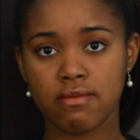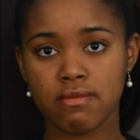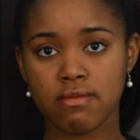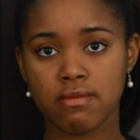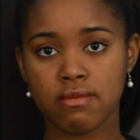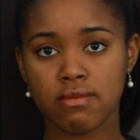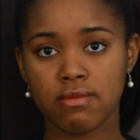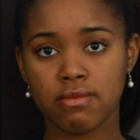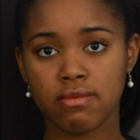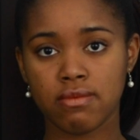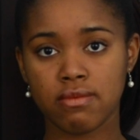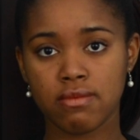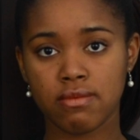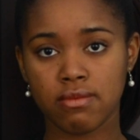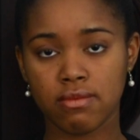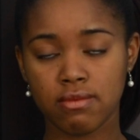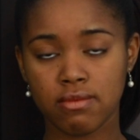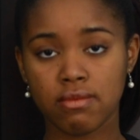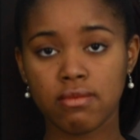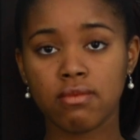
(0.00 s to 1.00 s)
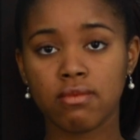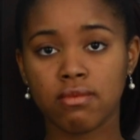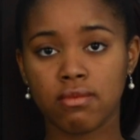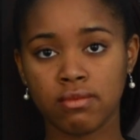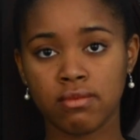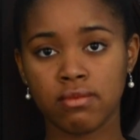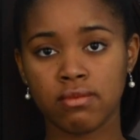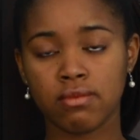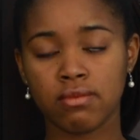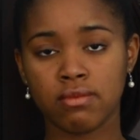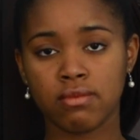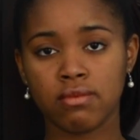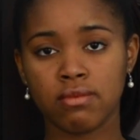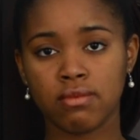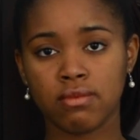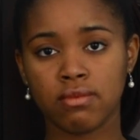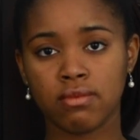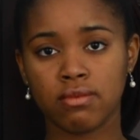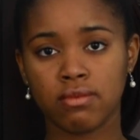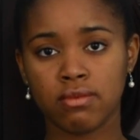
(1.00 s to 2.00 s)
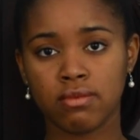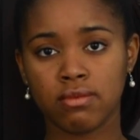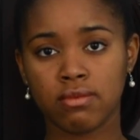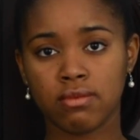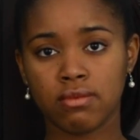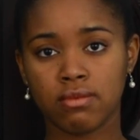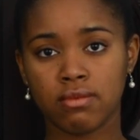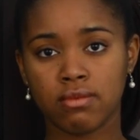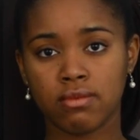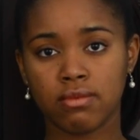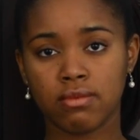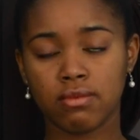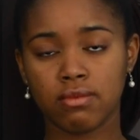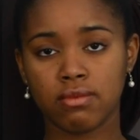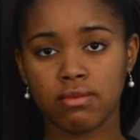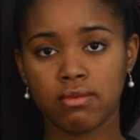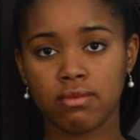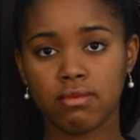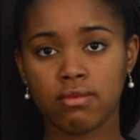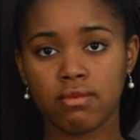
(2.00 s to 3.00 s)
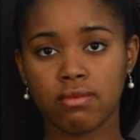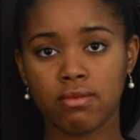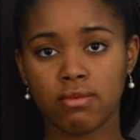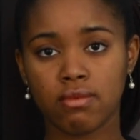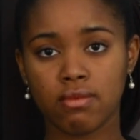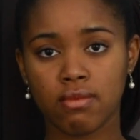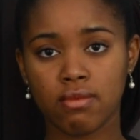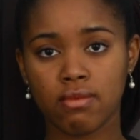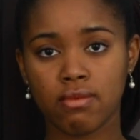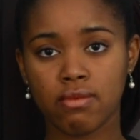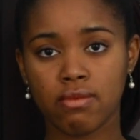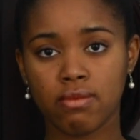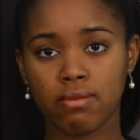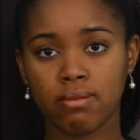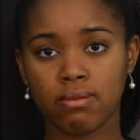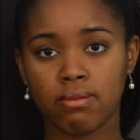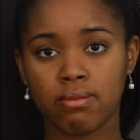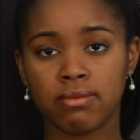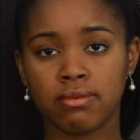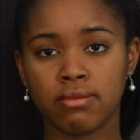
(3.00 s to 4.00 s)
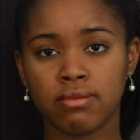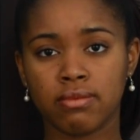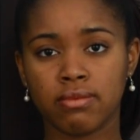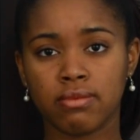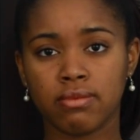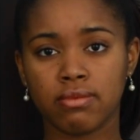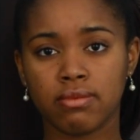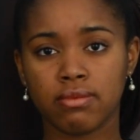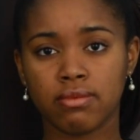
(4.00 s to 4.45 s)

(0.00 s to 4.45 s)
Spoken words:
(silent)